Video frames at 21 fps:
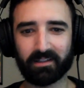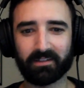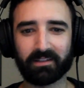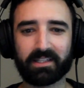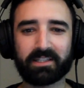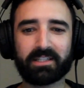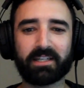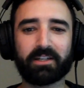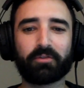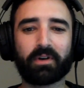
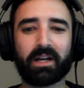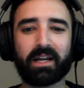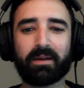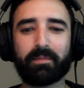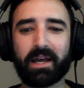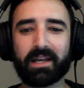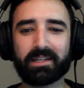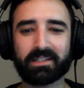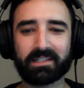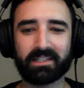Lindsey
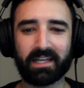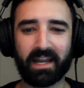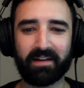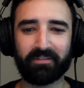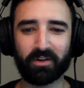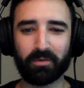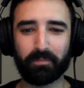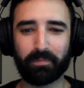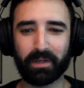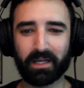Graham has
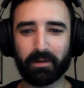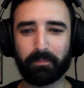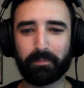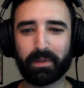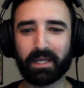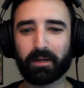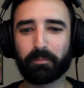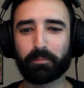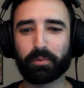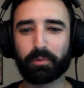never been a
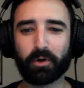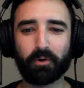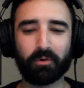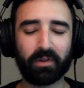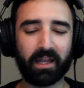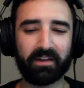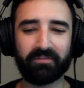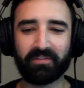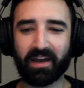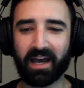big
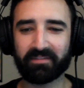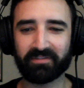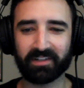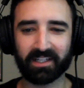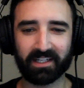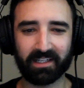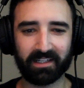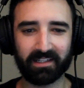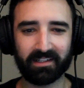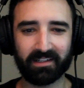pro-life
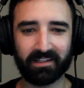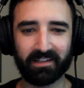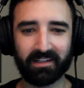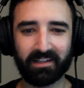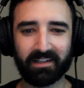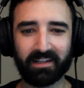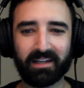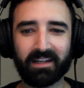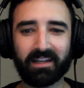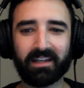advocate.
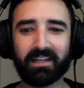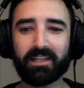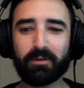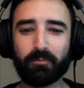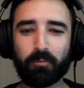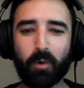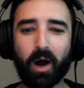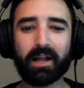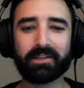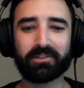He
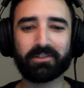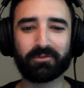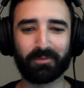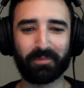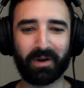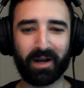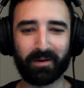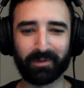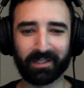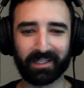wants
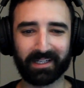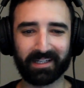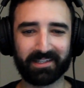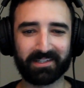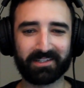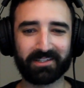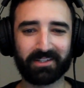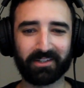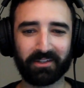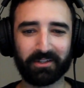
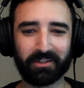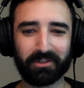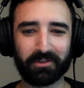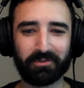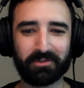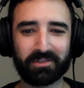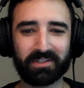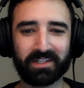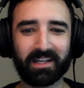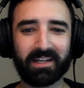Republicans to
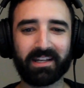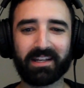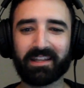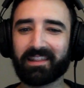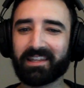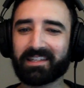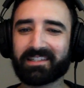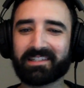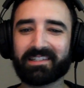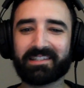lose.
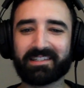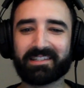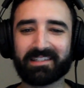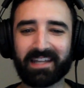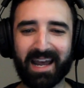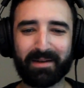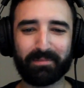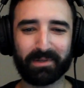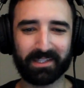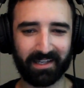This is
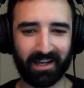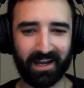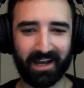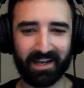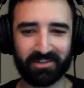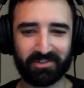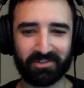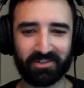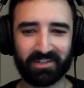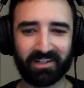
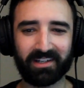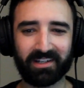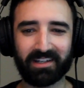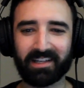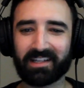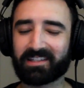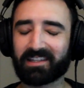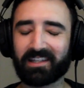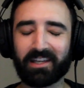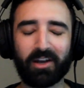sabotage.
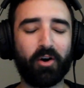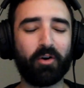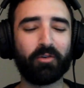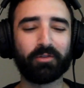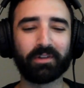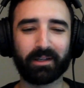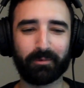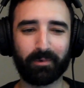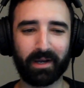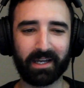It's the
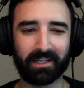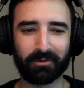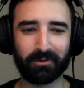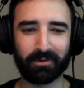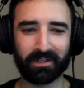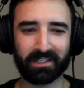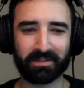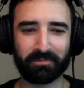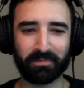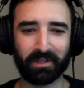only way to
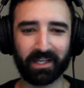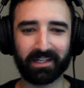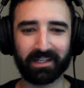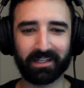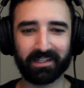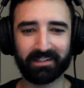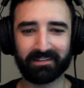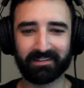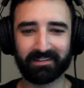explain it.